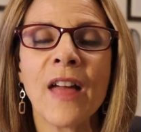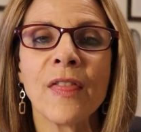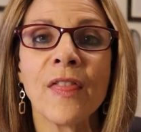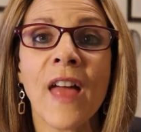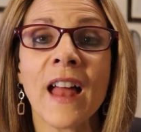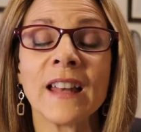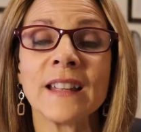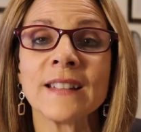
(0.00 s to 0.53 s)

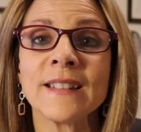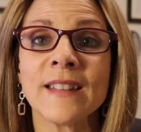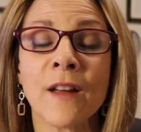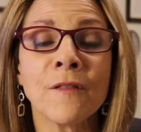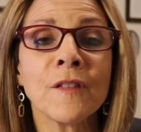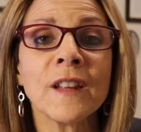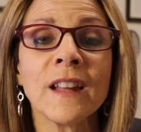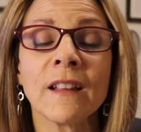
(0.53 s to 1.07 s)
that is
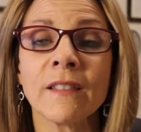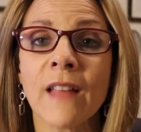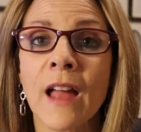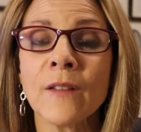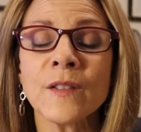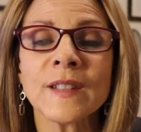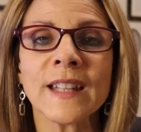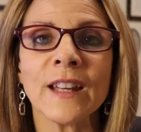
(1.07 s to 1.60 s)
definitely a
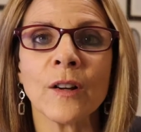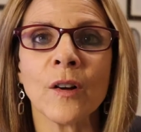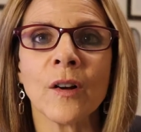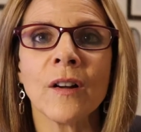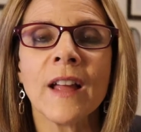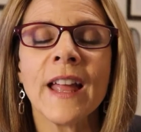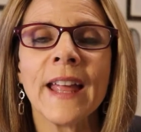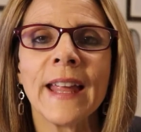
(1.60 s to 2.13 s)
life skill.